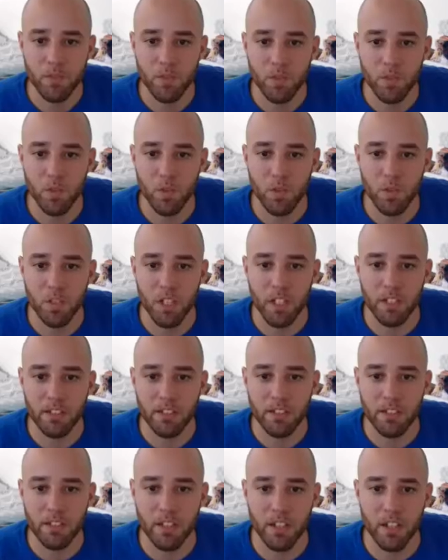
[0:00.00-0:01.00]
Ooh, that's
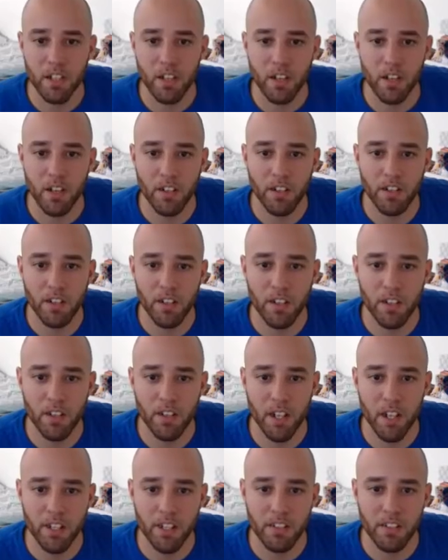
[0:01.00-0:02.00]
gonna hurt.
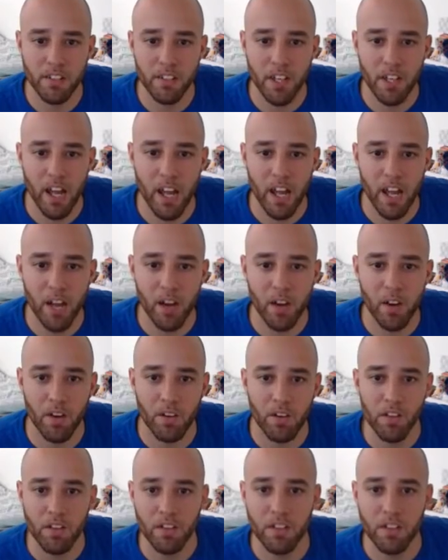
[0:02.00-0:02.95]
Okay, so now